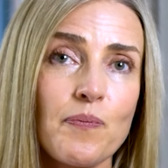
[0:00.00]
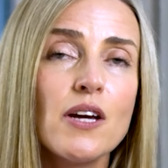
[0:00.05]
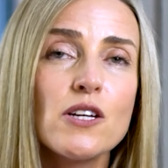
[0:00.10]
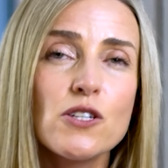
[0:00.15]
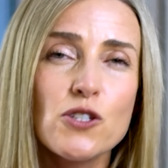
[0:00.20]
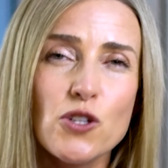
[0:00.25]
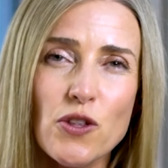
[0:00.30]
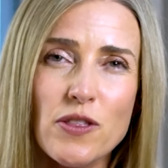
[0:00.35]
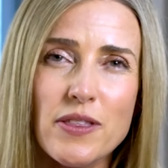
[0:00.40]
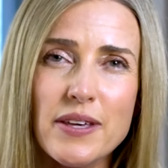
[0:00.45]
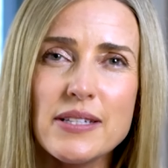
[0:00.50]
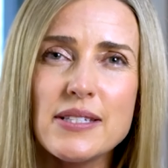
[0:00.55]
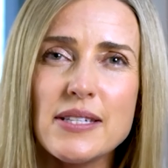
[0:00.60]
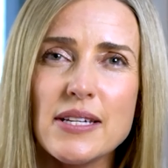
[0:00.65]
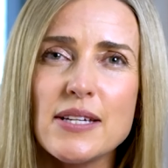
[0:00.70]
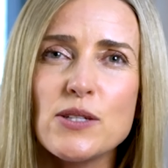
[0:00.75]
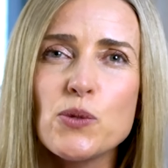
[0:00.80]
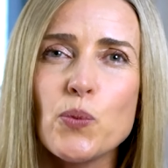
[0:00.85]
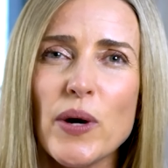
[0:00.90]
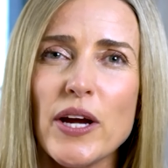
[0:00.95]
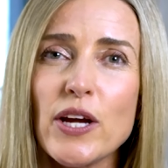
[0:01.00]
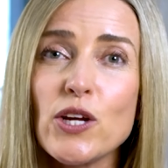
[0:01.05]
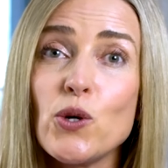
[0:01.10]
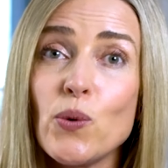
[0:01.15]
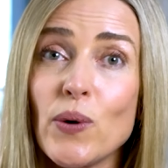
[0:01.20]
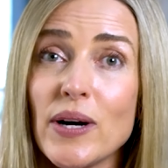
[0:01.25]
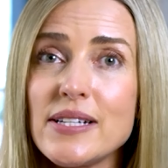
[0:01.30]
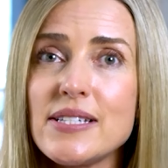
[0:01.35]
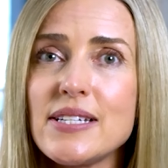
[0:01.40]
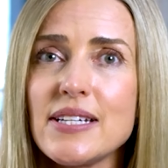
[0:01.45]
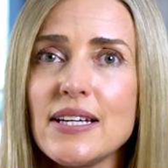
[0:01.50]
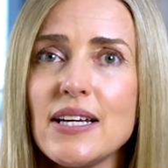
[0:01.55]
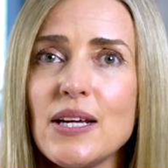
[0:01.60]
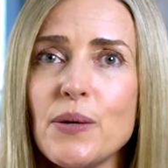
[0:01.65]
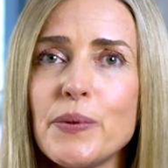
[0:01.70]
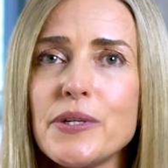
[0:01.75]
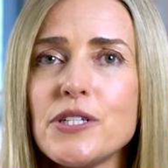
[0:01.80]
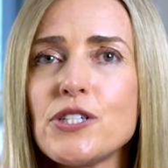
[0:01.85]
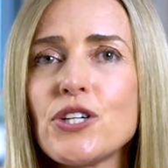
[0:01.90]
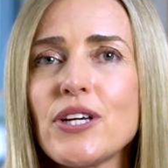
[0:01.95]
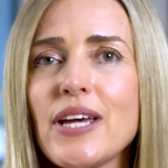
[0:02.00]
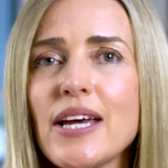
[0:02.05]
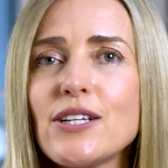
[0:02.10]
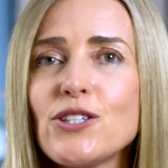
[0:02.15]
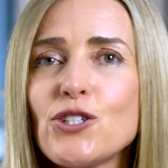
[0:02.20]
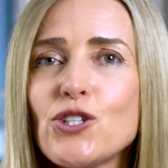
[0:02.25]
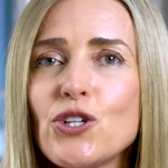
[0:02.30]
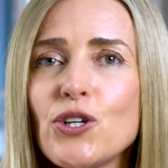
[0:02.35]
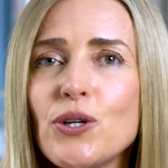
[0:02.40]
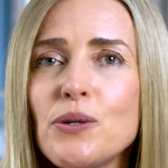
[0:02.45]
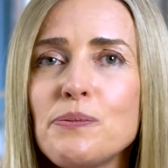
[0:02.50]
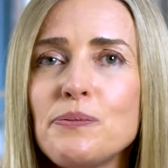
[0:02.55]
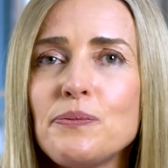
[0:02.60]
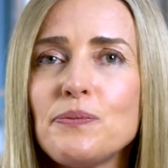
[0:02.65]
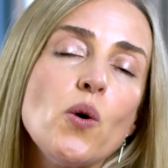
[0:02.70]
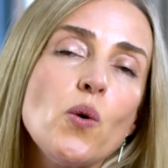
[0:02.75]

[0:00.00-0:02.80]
So this is where you ideally want to get to.